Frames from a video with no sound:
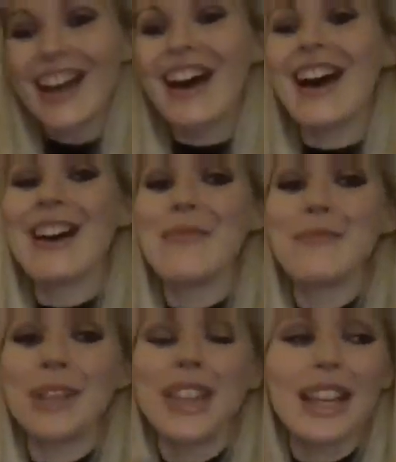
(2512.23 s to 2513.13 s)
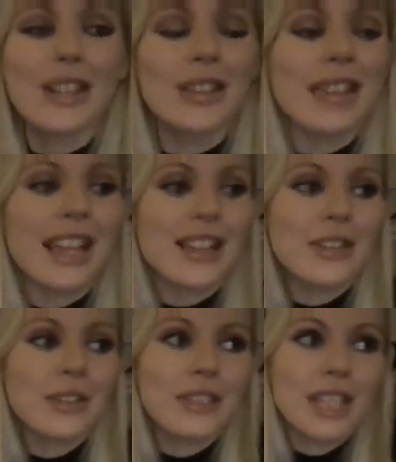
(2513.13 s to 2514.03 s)
But they
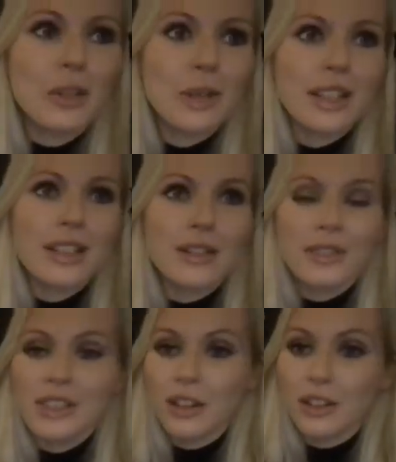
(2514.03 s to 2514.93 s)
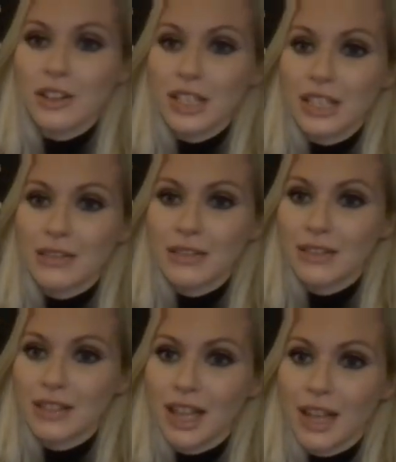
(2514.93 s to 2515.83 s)
sort of deal with the physiology
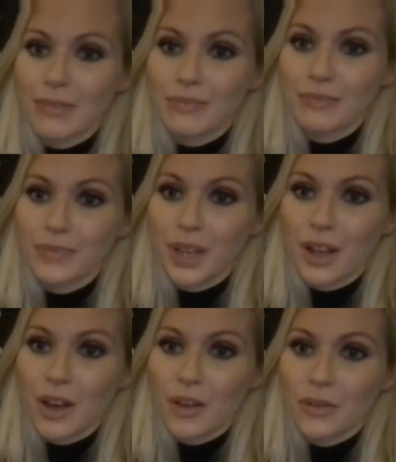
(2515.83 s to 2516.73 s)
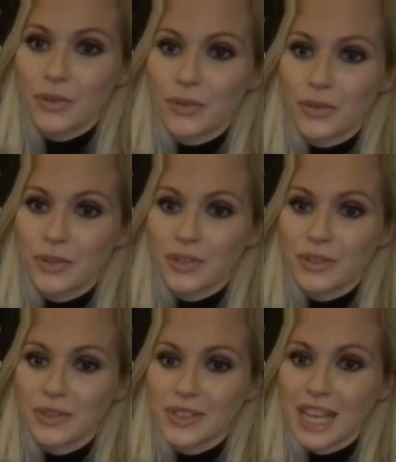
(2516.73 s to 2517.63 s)
of
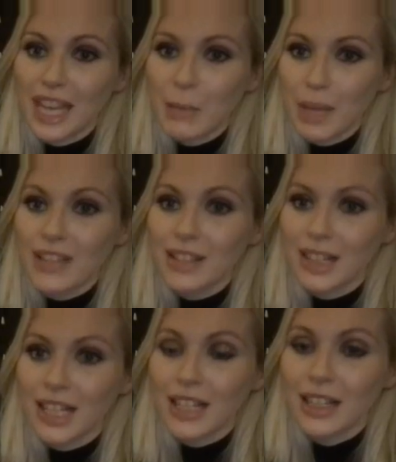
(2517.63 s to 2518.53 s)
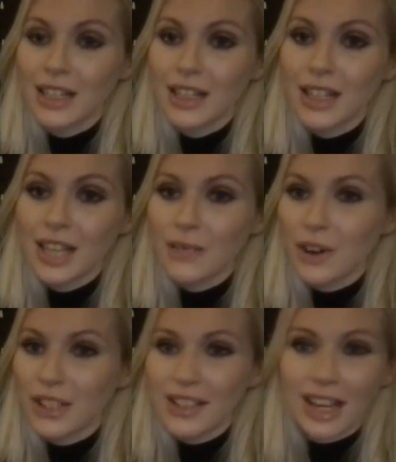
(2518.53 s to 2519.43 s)
singing. Basically, it's
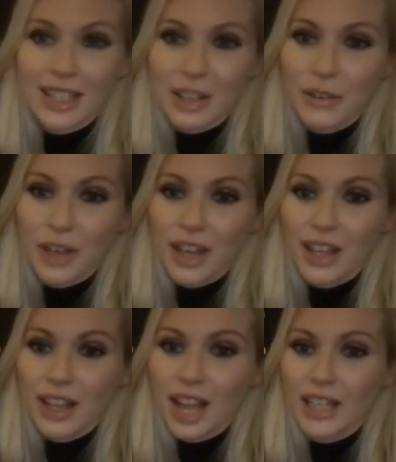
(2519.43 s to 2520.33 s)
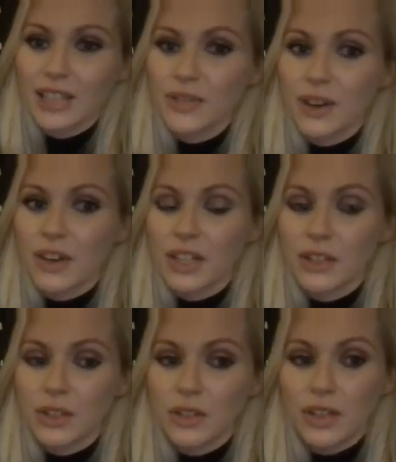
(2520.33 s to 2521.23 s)
very scientific, and it's very
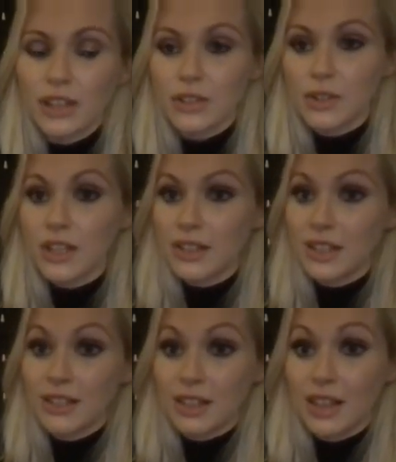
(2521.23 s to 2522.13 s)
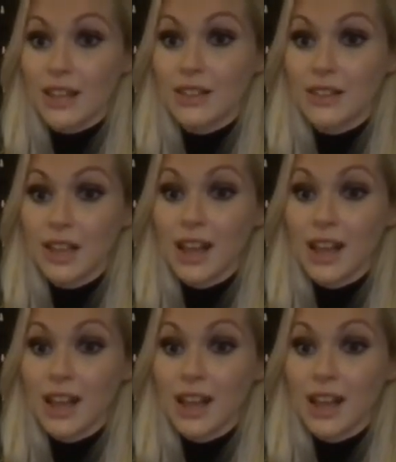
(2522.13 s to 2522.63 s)
sort of like do this, this, and this,